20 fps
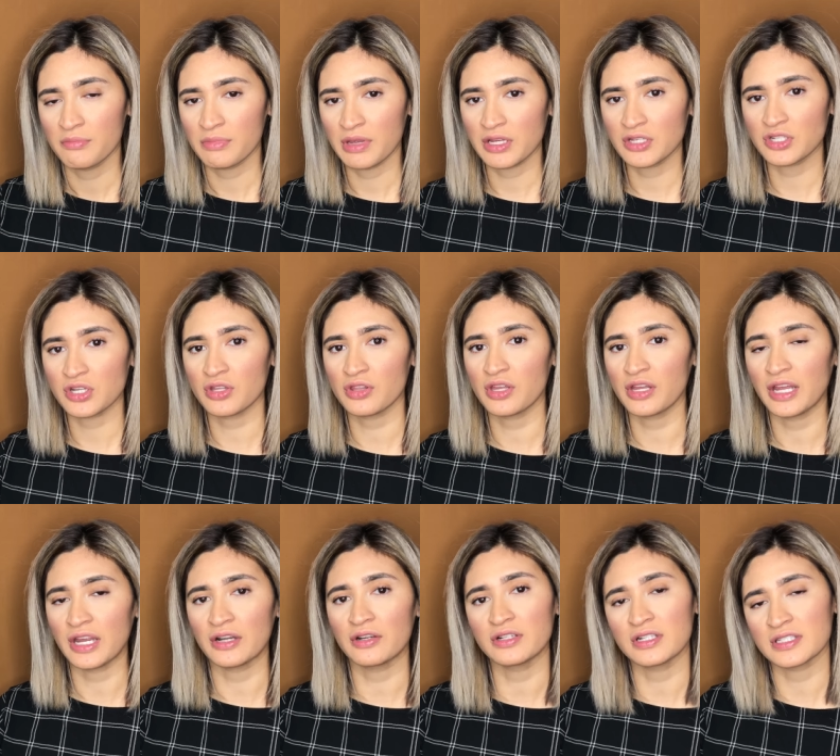make sure the
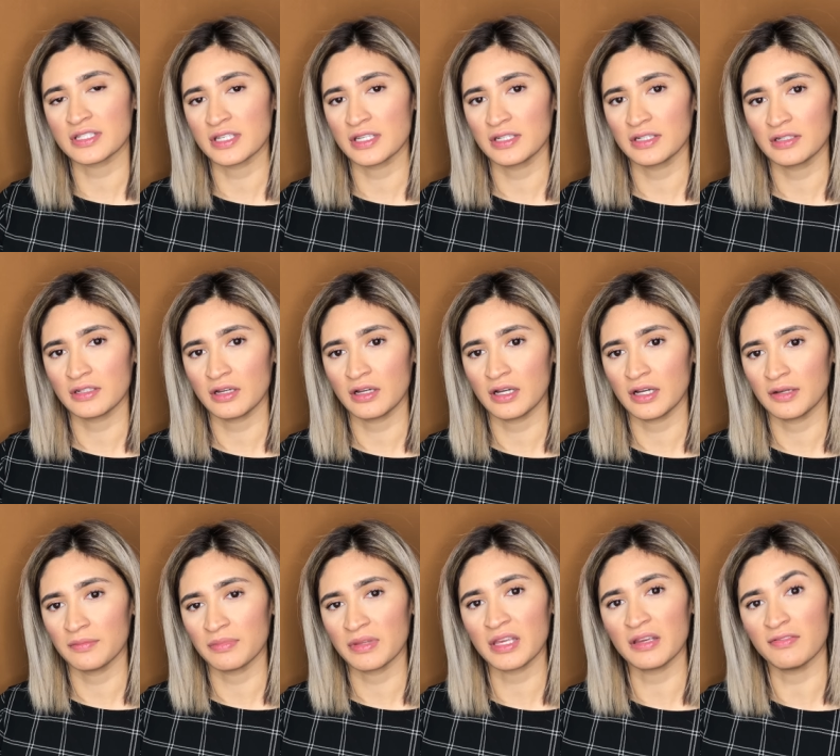hair doesn't
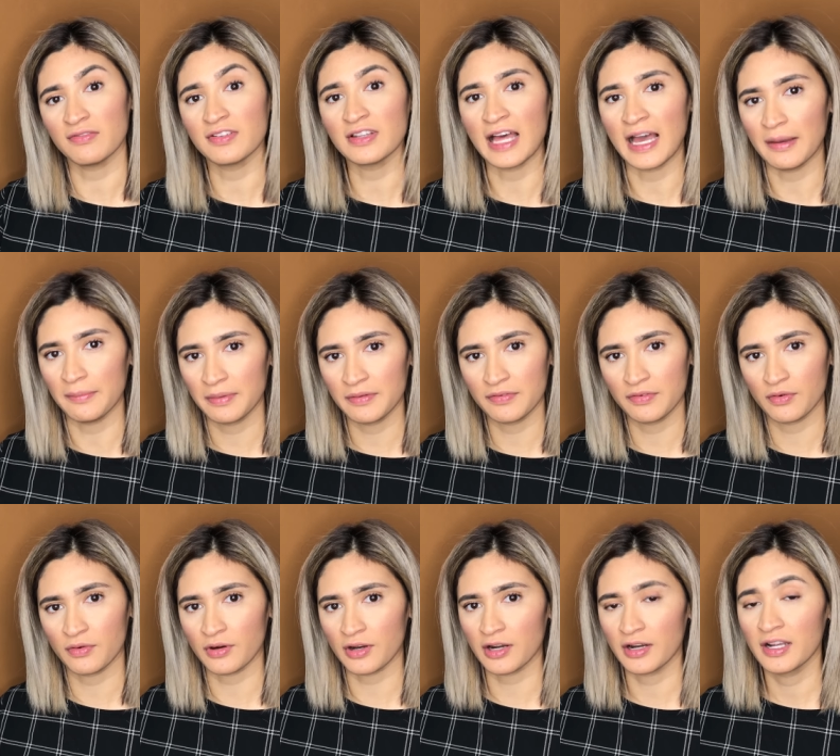um, get flat
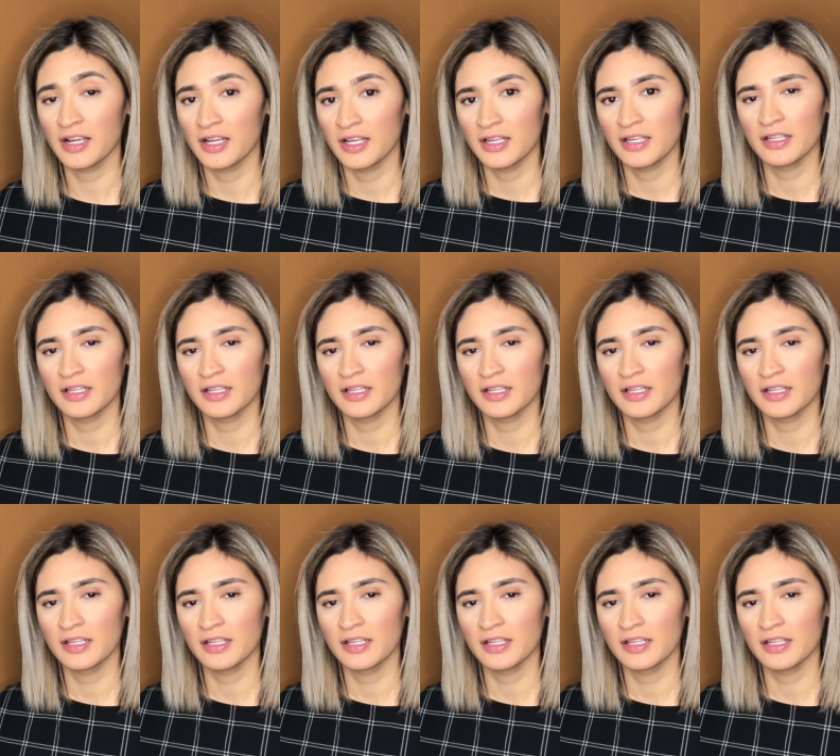before